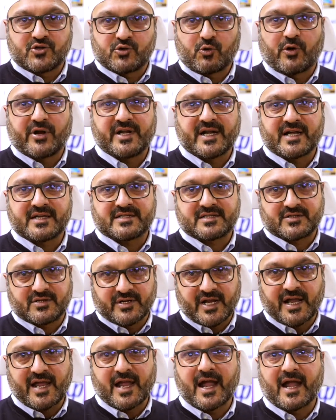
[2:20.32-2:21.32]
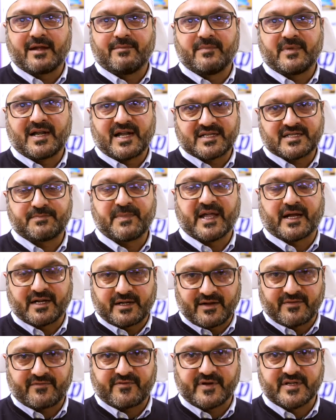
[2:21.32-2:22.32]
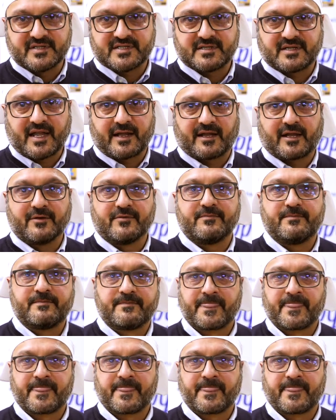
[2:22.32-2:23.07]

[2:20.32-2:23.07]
join us today and let's make a difference. Thank you.